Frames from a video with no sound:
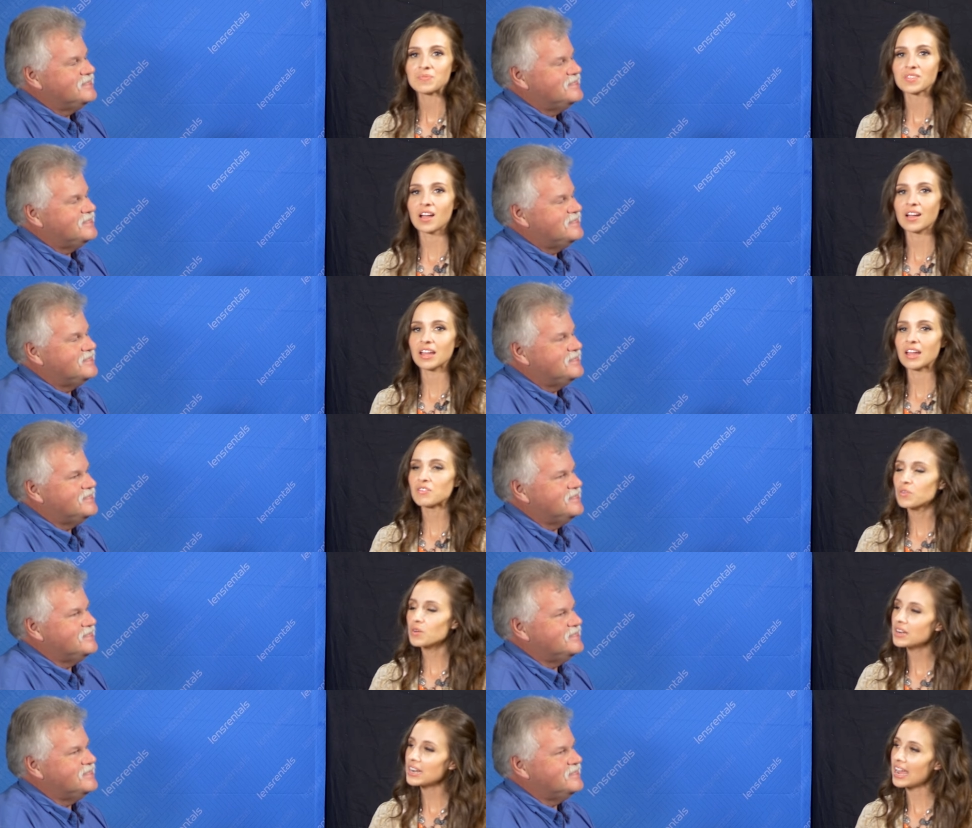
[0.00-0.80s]
Speaker 1: Not
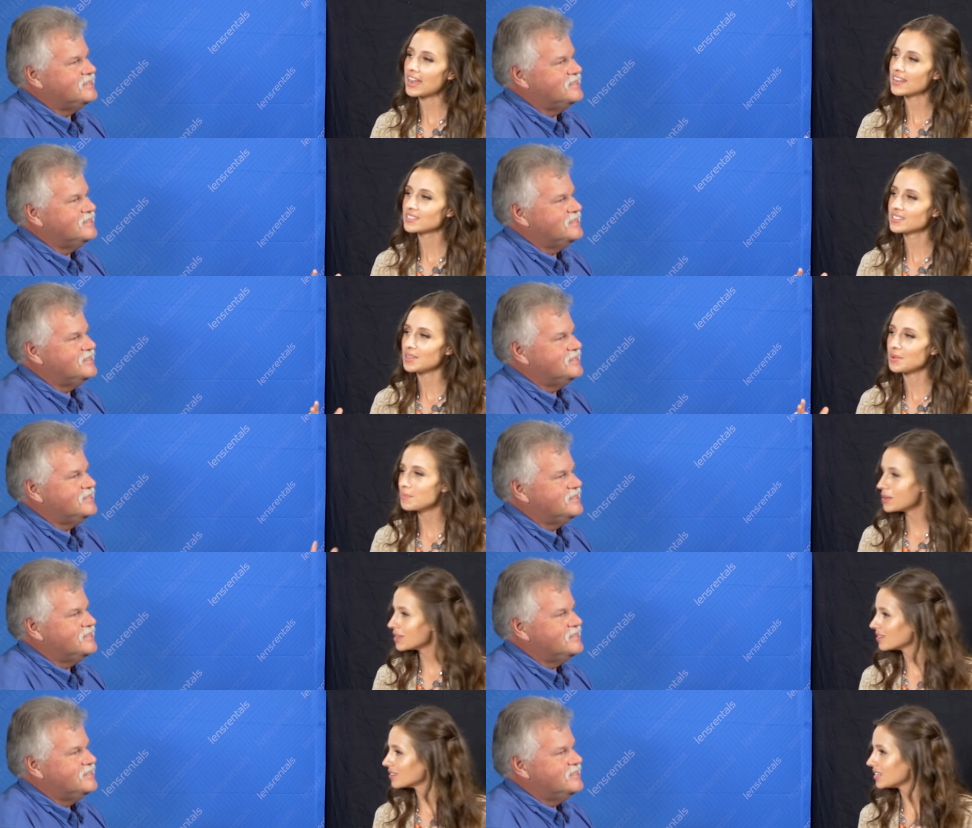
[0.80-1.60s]
everyone has the
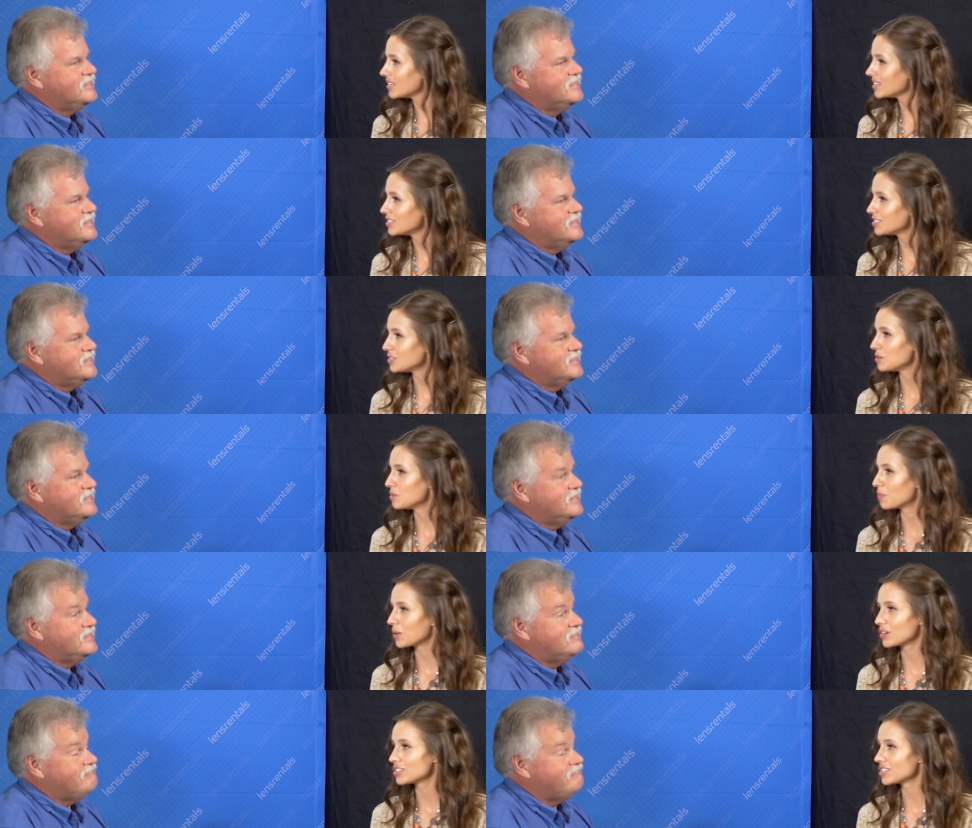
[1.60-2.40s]
ability
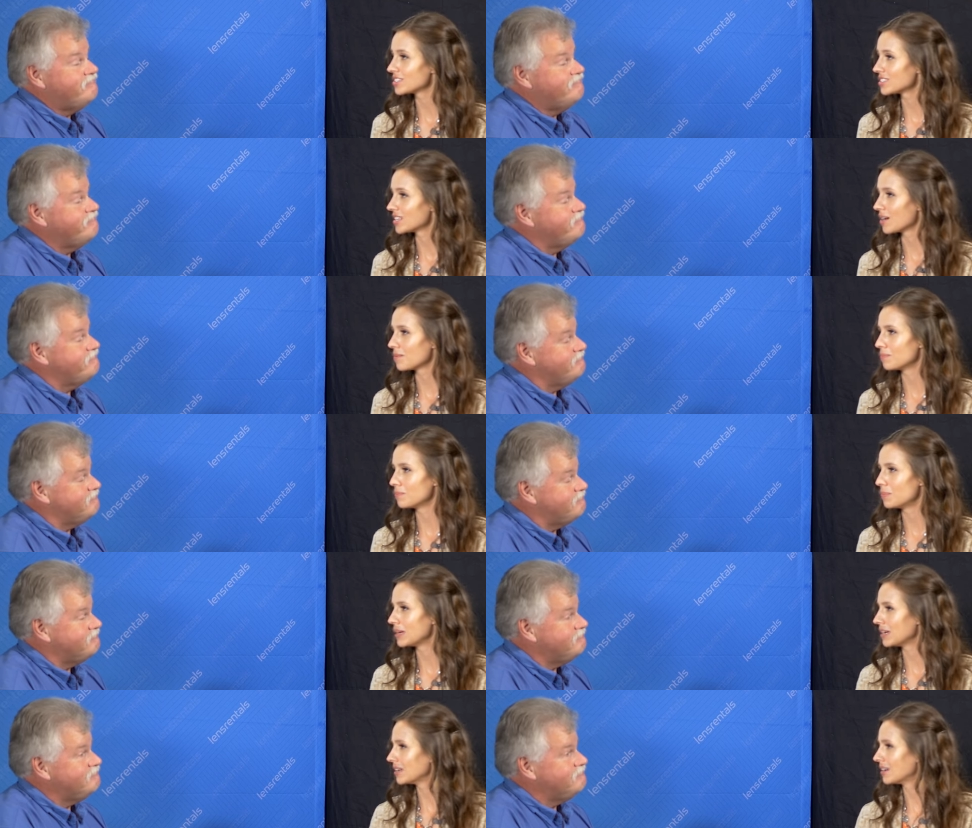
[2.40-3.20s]
to purchase
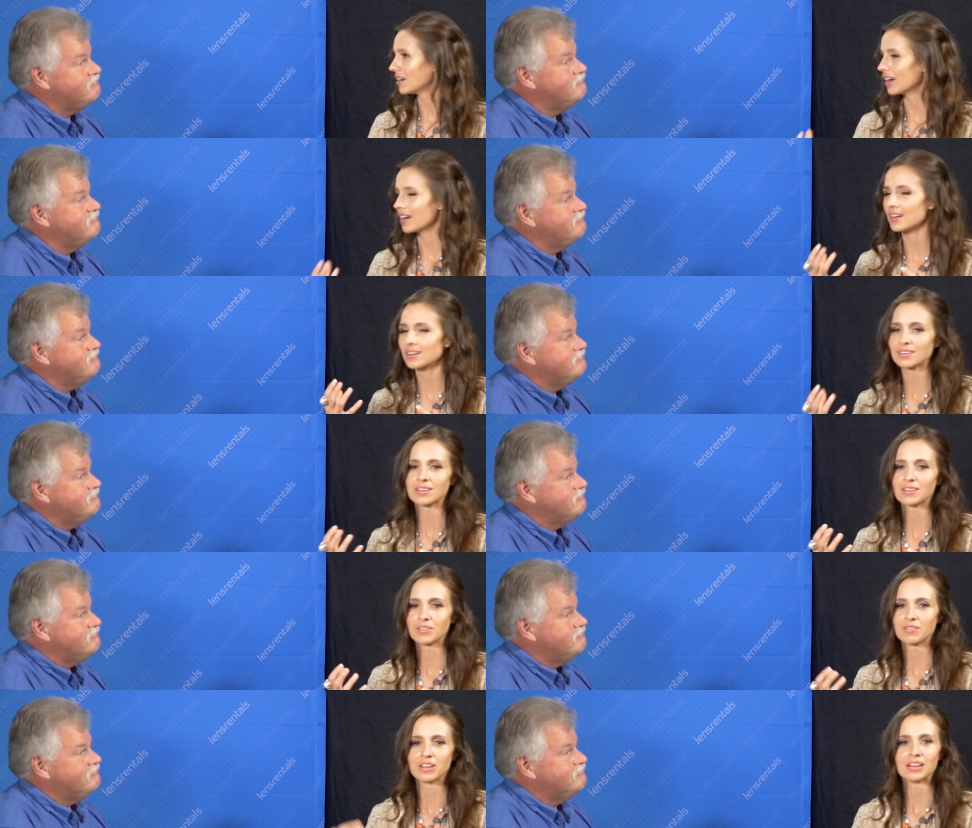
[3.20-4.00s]
that big
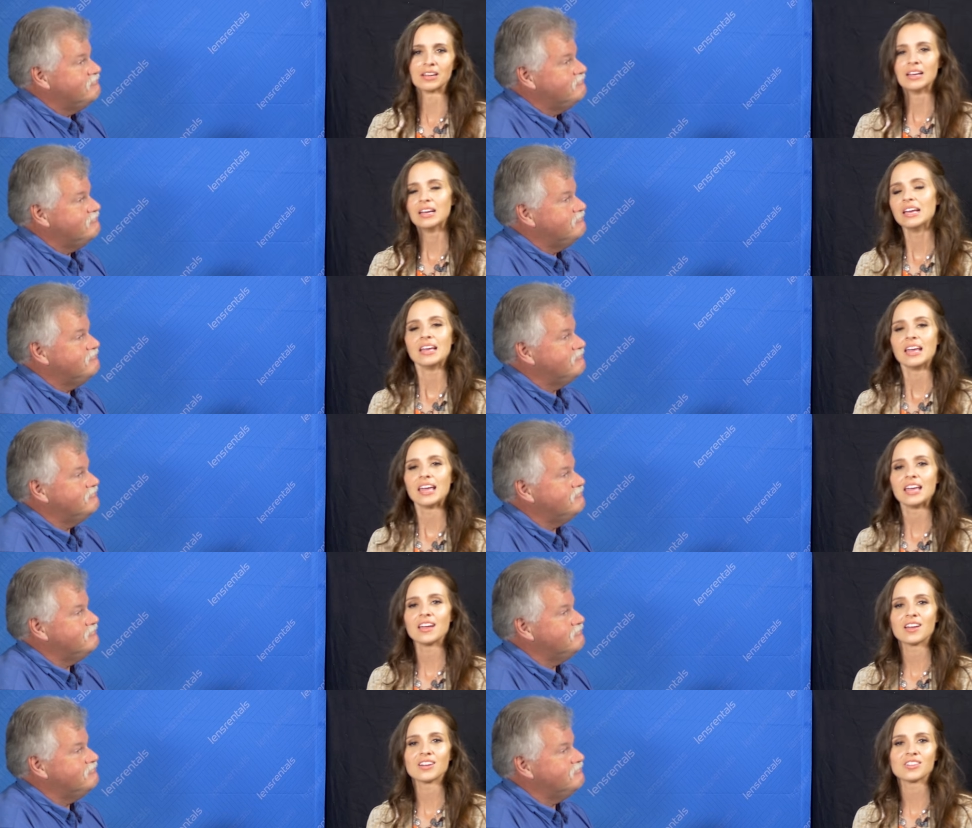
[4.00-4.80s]
hunk of a
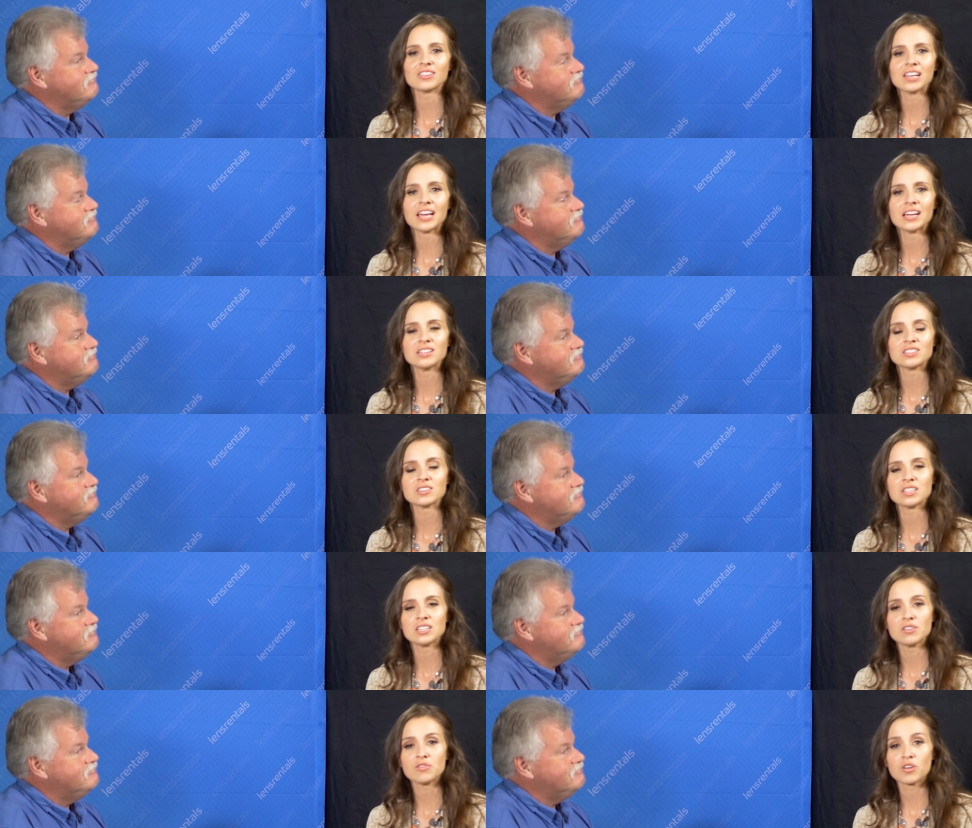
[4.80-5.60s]
800 lens
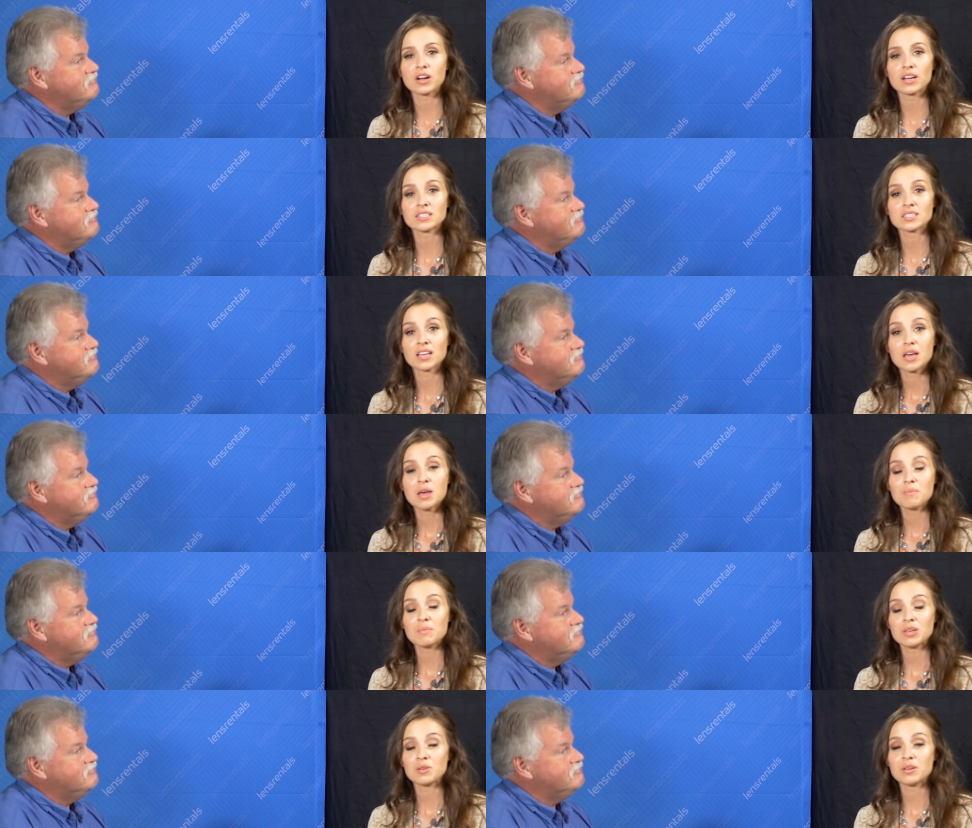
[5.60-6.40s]
or the D4S,
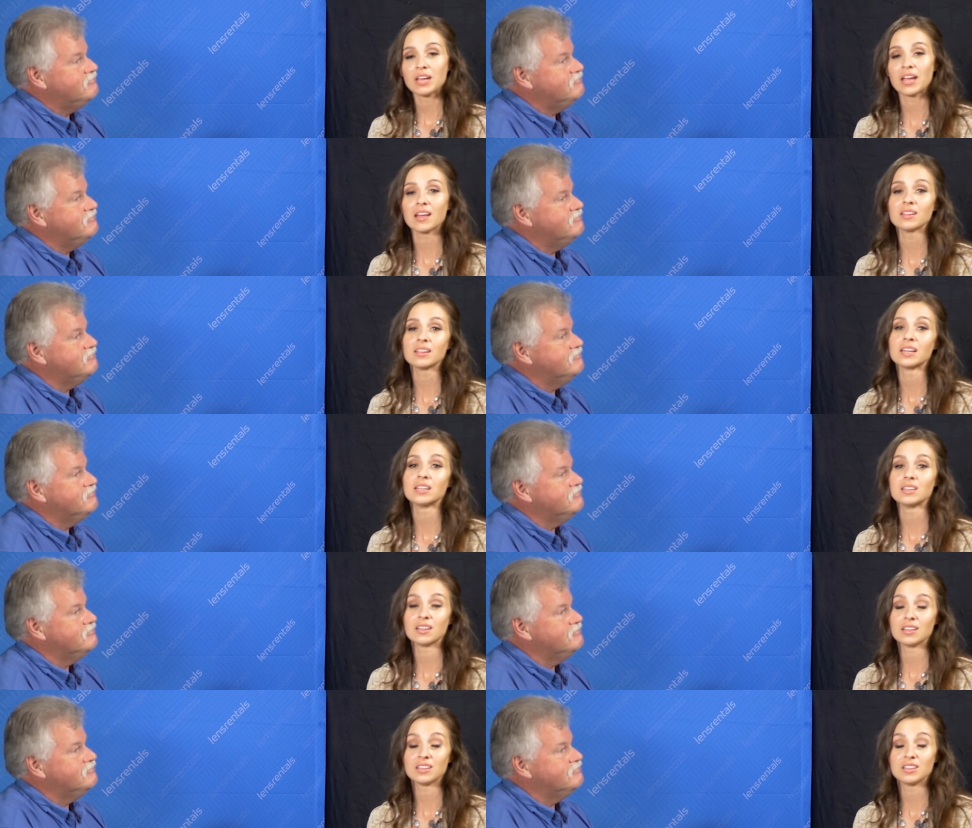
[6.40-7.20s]
but you can
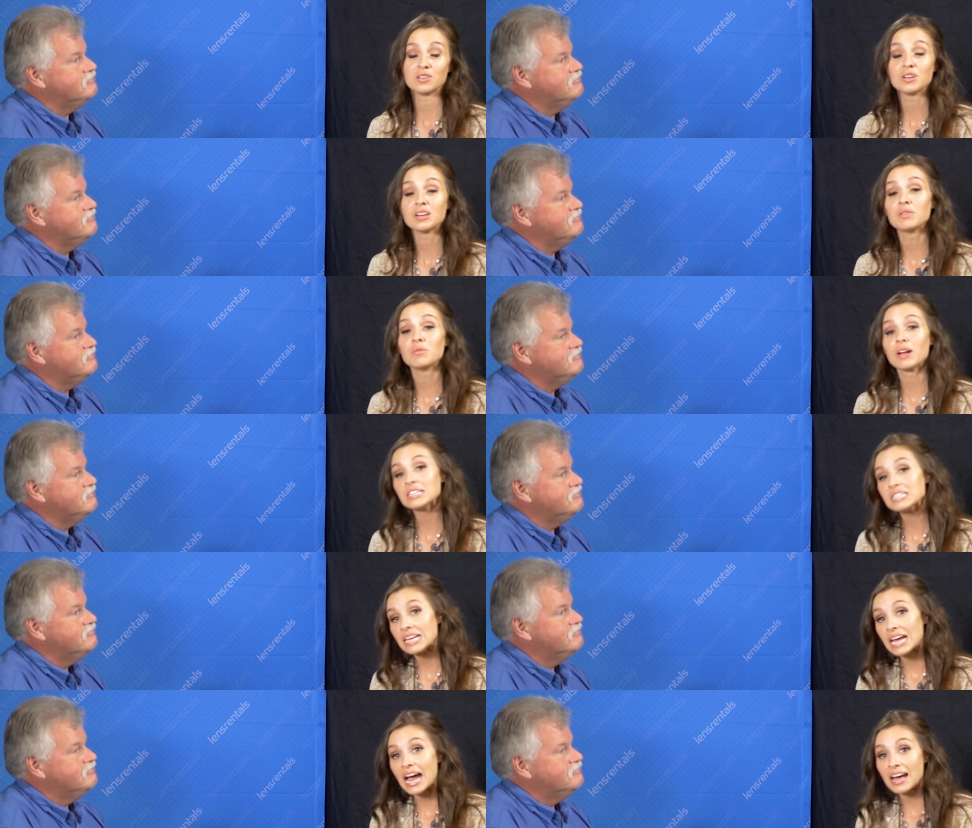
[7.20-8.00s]
lend, you can
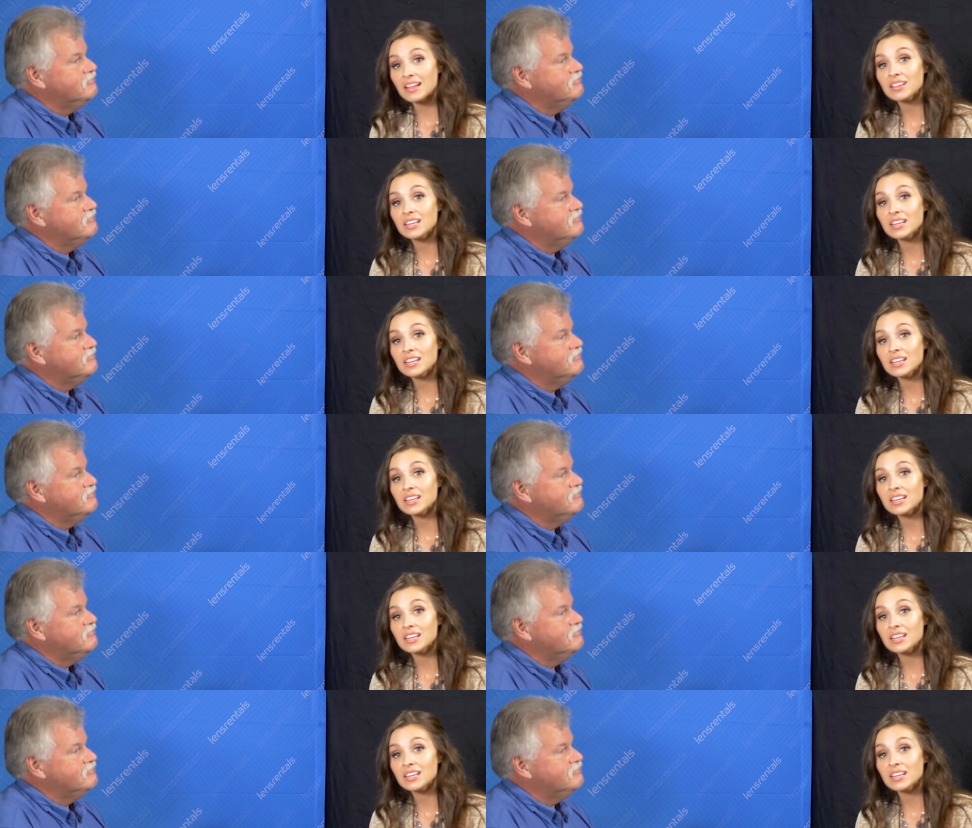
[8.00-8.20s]
rent it at